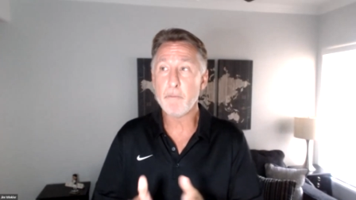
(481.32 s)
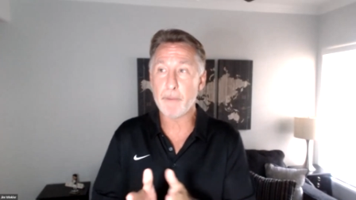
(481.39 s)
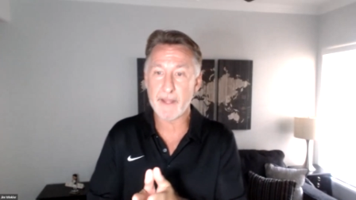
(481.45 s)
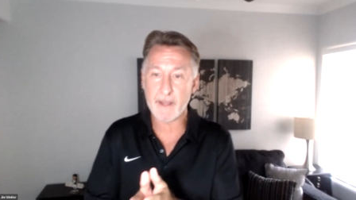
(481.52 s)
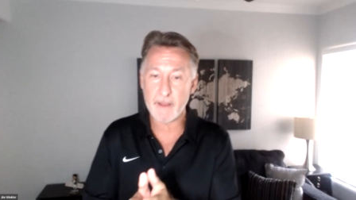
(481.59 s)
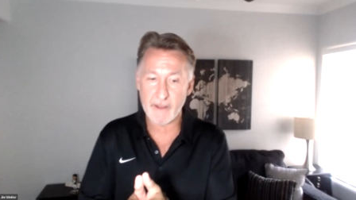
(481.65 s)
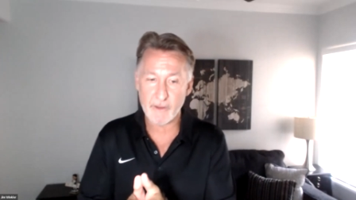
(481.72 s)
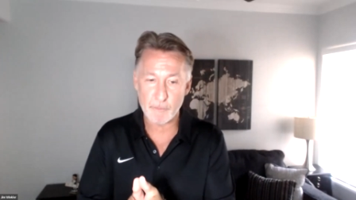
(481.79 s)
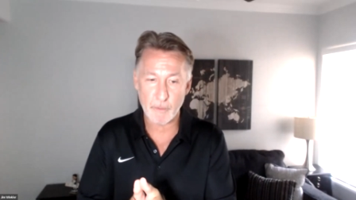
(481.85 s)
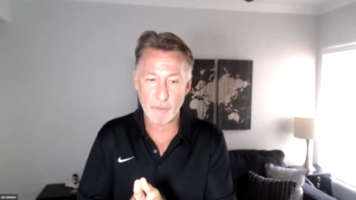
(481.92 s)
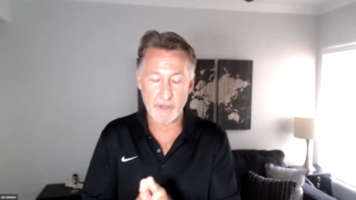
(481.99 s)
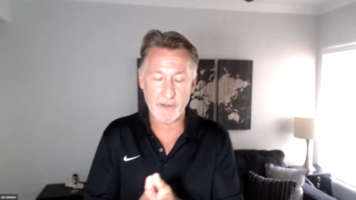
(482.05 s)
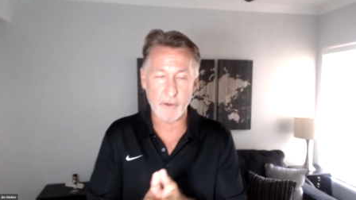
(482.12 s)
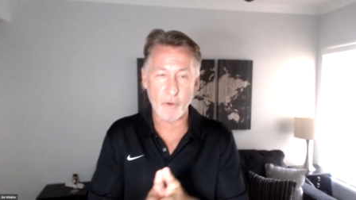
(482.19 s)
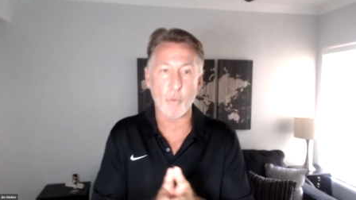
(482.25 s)
being it's
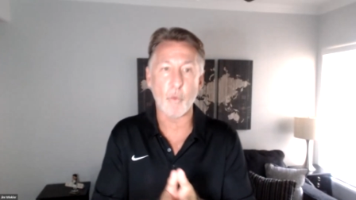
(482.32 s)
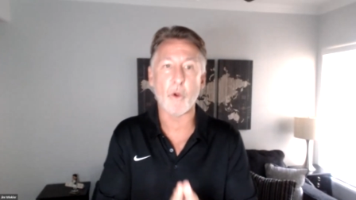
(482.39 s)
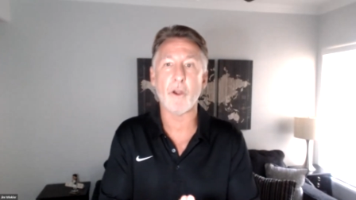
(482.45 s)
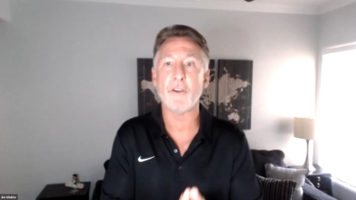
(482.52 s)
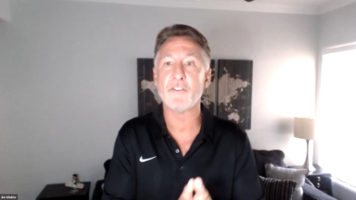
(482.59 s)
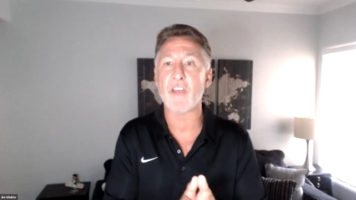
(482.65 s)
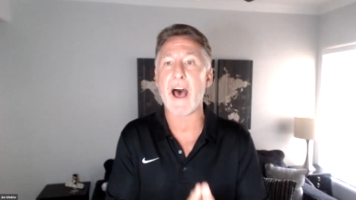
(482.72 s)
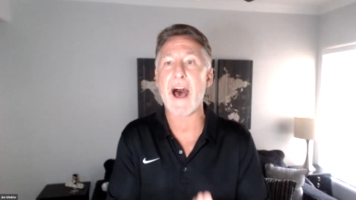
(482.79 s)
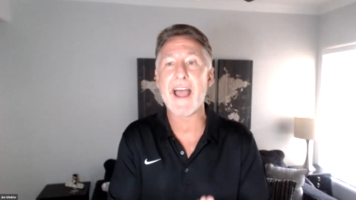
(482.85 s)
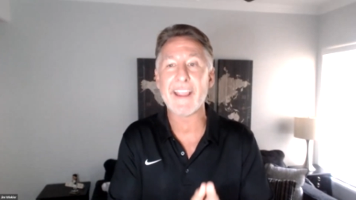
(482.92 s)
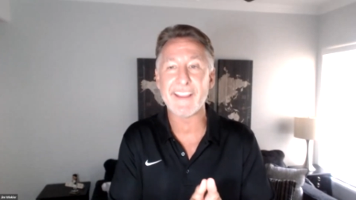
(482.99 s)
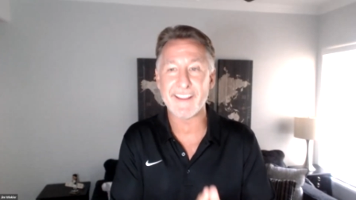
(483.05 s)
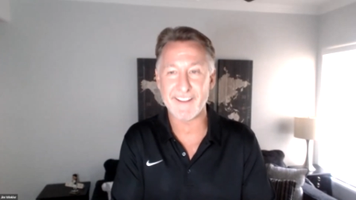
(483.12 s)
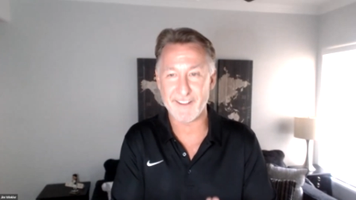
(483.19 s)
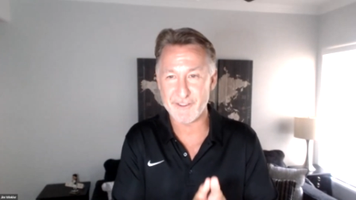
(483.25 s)
put into words I
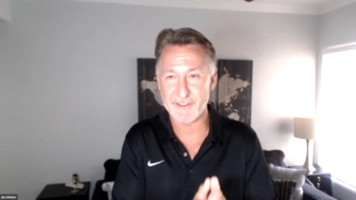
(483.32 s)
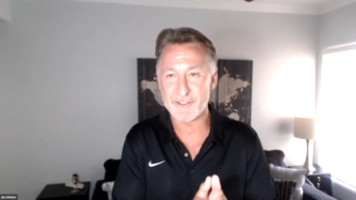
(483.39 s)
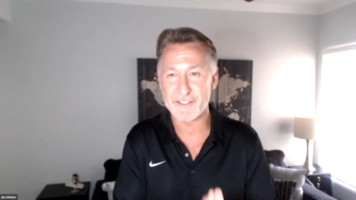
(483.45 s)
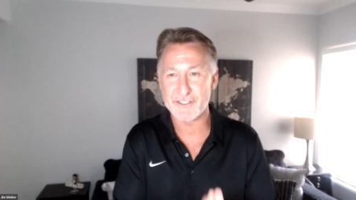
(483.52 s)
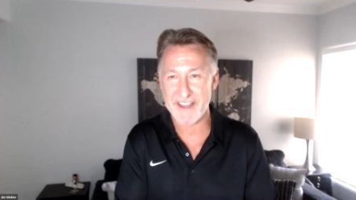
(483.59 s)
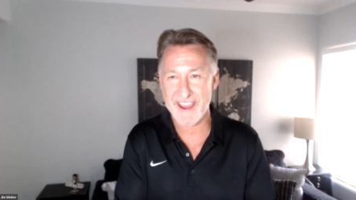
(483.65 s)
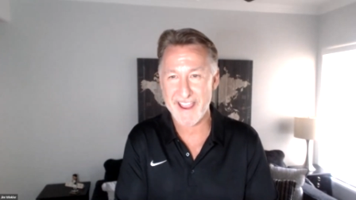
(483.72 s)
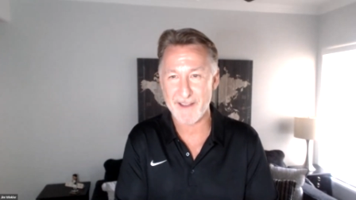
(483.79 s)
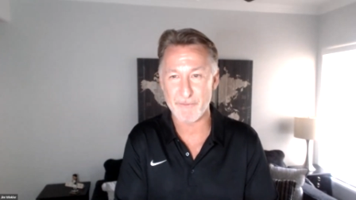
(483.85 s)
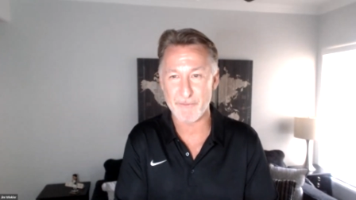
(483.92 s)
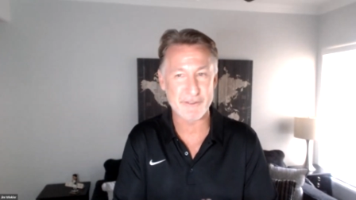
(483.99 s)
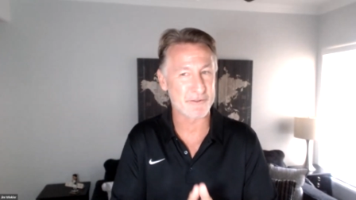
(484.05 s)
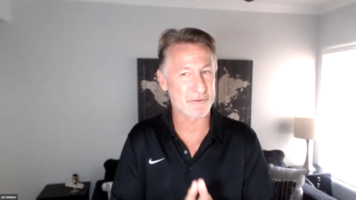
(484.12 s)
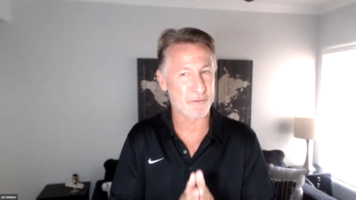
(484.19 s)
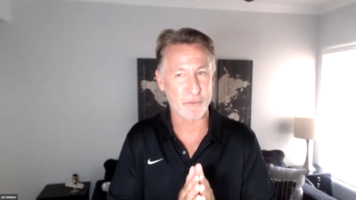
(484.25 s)
can understand,
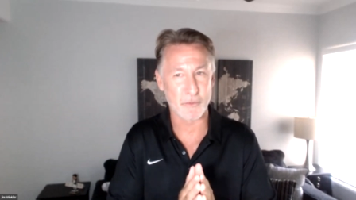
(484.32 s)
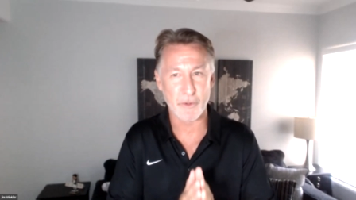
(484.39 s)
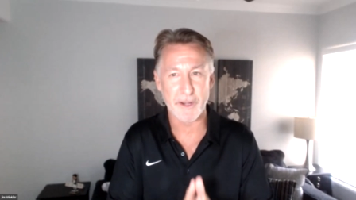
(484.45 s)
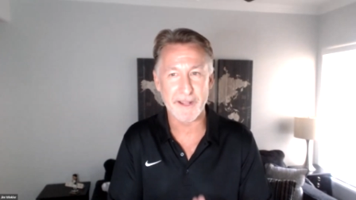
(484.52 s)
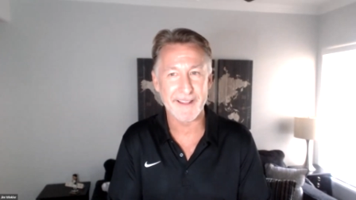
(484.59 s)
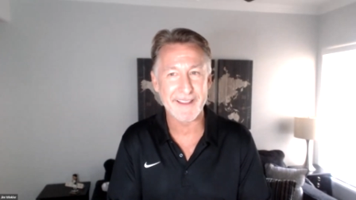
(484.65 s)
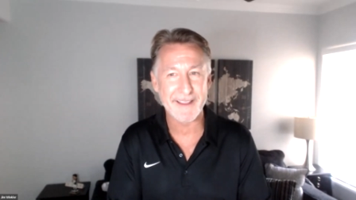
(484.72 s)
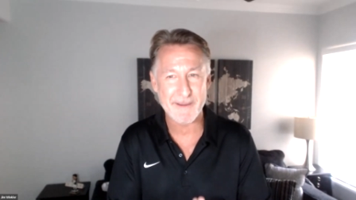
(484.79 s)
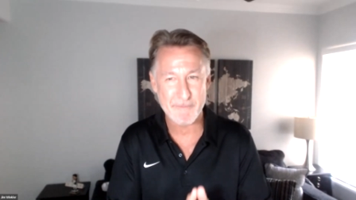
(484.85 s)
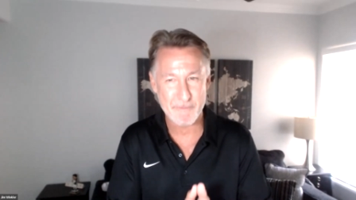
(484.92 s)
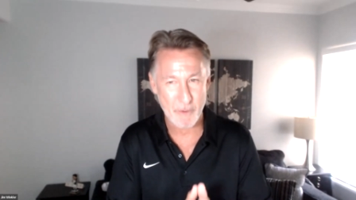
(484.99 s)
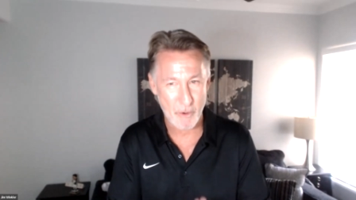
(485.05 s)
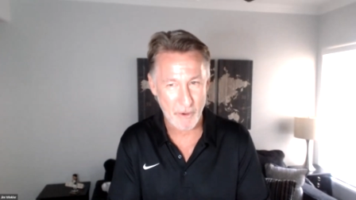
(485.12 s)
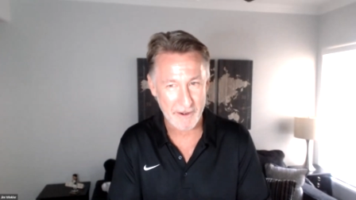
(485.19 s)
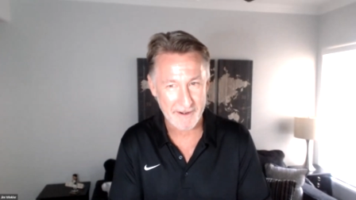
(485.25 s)
which is really yeah.
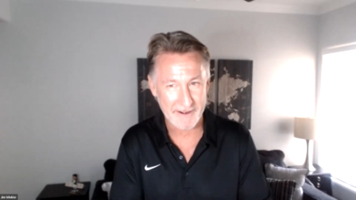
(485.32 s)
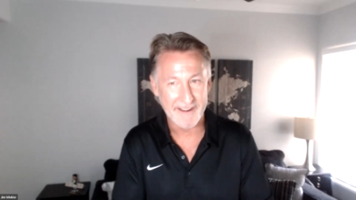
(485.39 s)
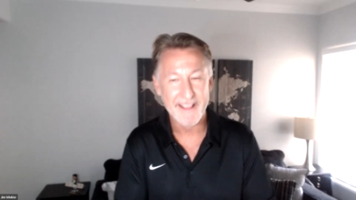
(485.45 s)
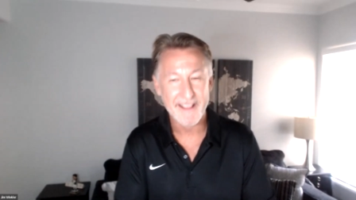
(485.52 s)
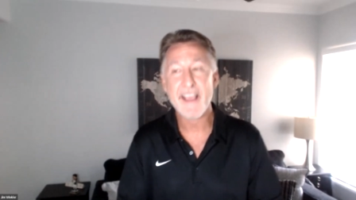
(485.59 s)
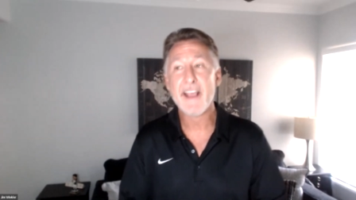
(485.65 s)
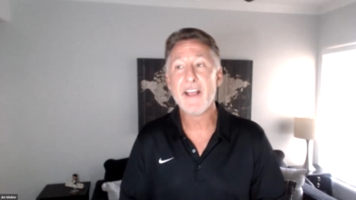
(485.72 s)
important.